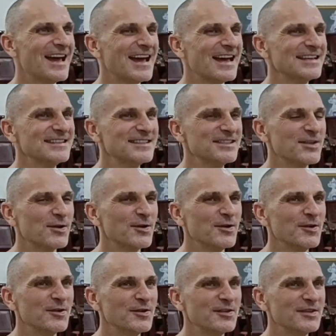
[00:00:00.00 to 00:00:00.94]
And
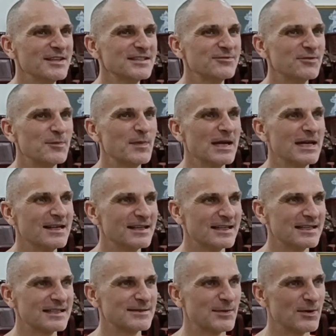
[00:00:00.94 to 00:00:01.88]
so this
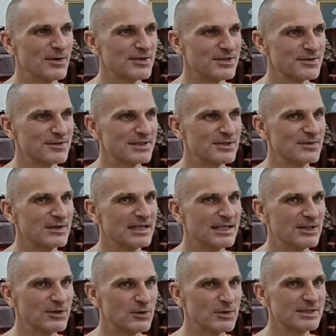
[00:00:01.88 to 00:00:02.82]
repeated exposure is
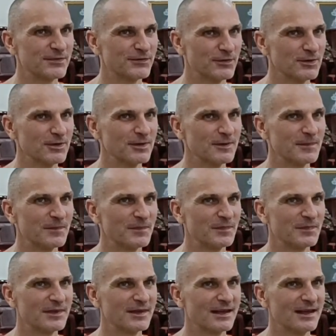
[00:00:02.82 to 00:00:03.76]
really useful
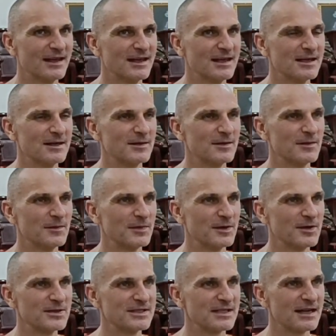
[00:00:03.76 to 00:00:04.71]

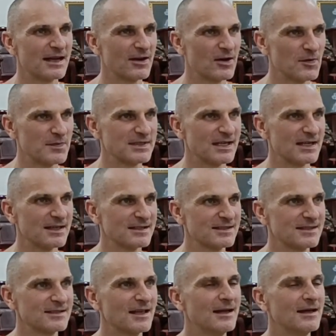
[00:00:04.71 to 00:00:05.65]
because it helps
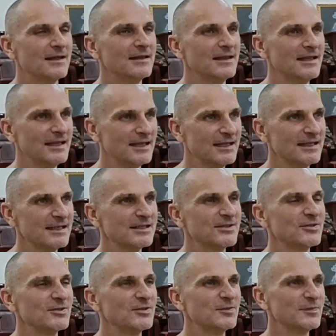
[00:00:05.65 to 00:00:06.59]
us
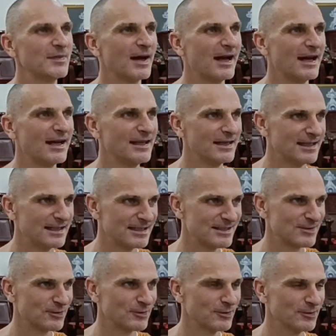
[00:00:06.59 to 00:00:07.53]
little by
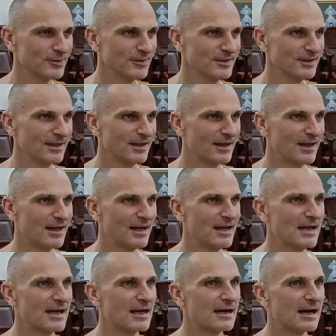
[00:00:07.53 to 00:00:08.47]
little
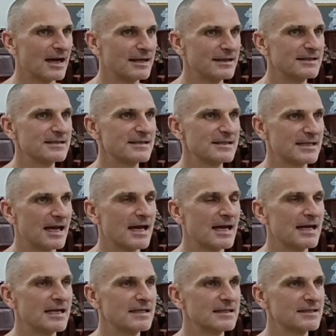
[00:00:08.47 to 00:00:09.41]

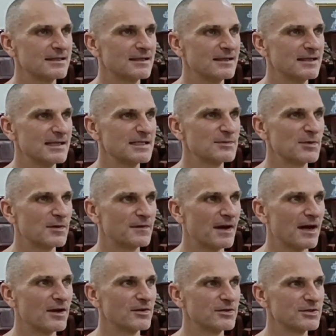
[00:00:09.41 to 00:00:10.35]
understand these
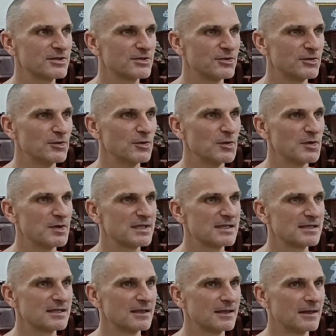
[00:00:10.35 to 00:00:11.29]
profound
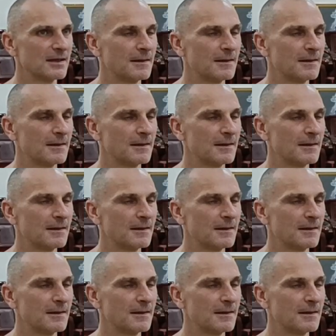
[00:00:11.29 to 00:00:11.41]
truths.